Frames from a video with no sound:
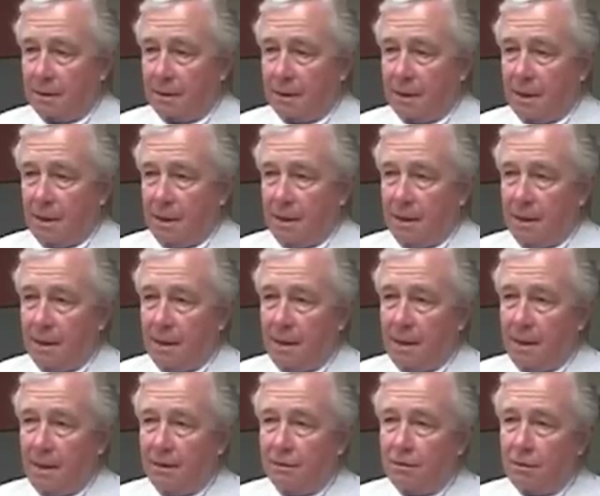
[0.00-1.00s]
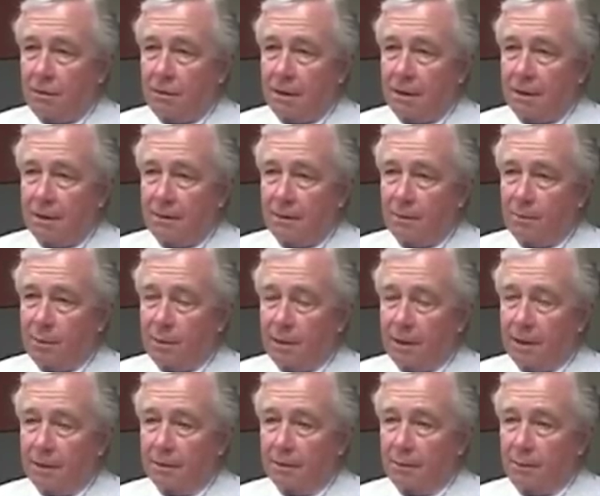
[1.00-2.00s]
and it had turned into a
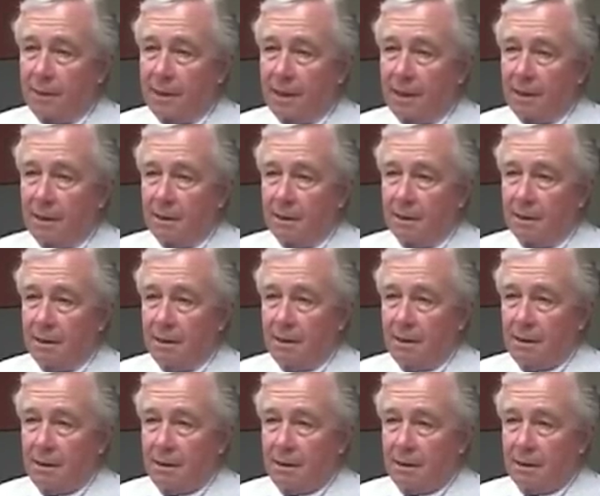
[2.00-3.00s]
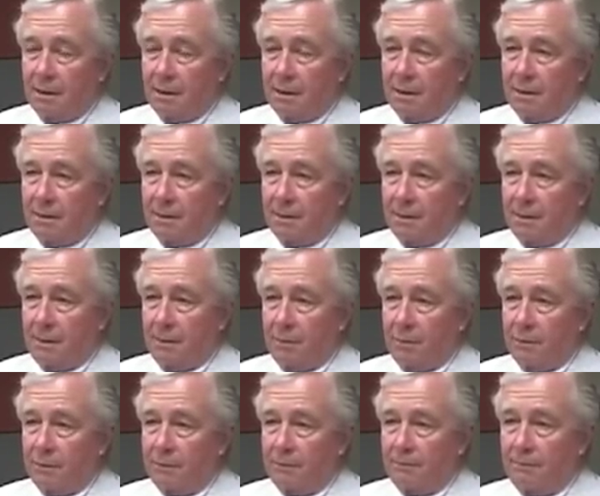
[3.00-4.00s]
political battle. It
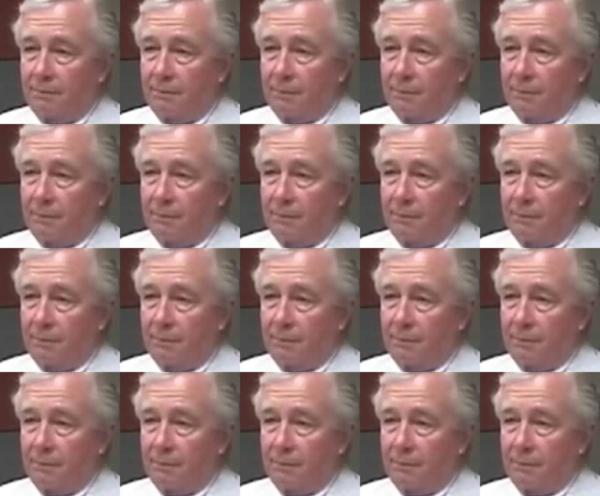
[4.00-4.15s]
was